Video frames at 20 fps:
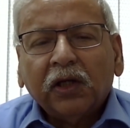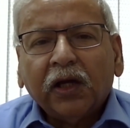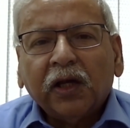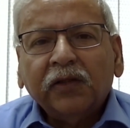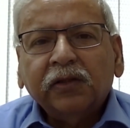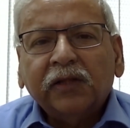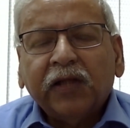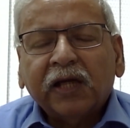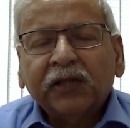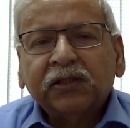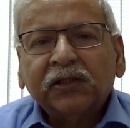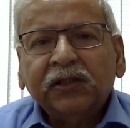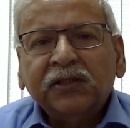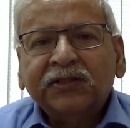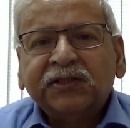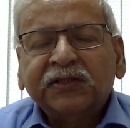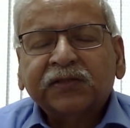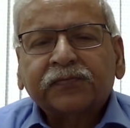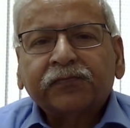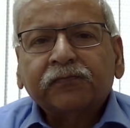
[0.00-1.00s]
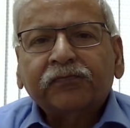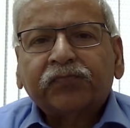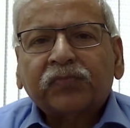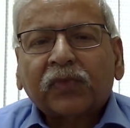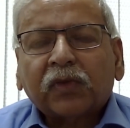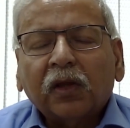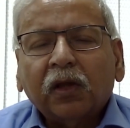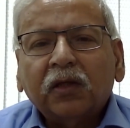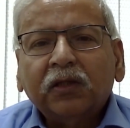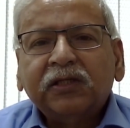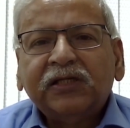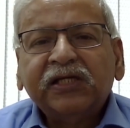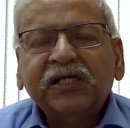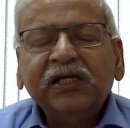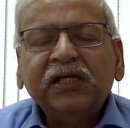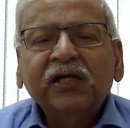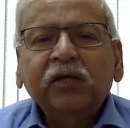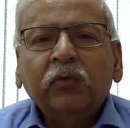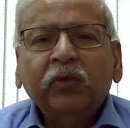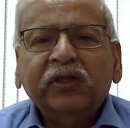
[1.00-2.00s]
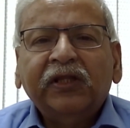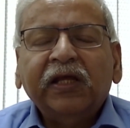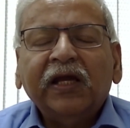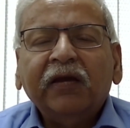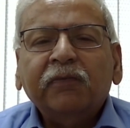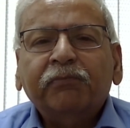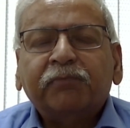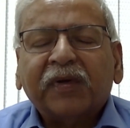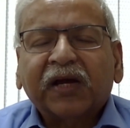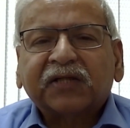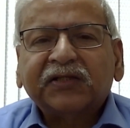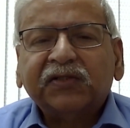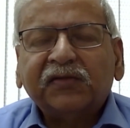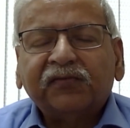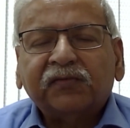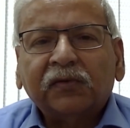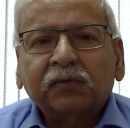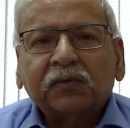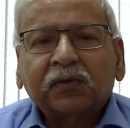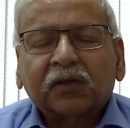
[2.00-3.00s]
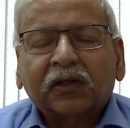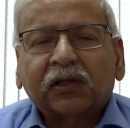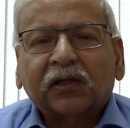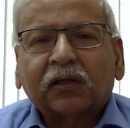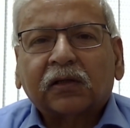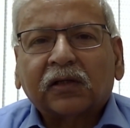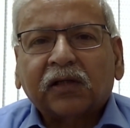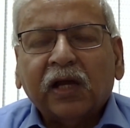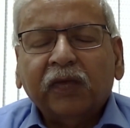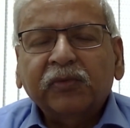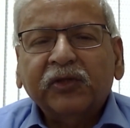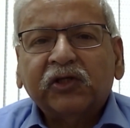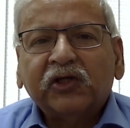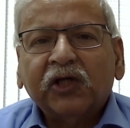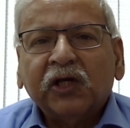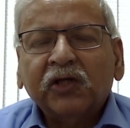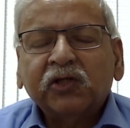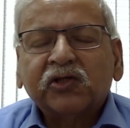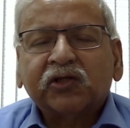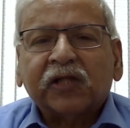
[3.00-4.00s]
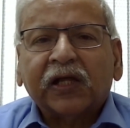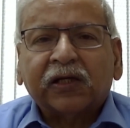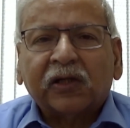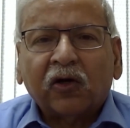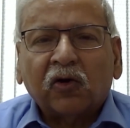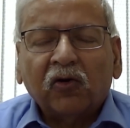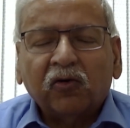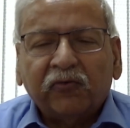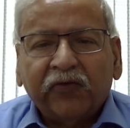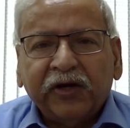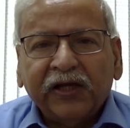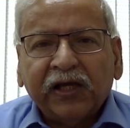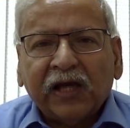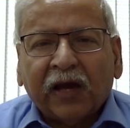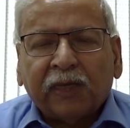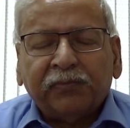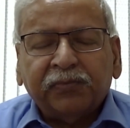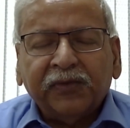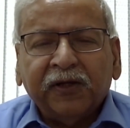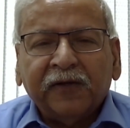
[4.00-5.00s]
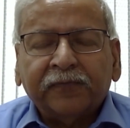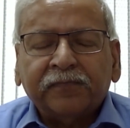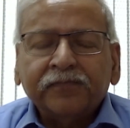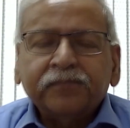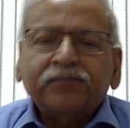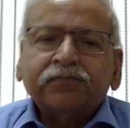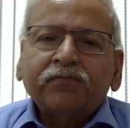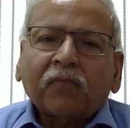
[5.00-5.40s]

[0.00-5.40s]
and that is dealing with the impacts of climate change that are already happening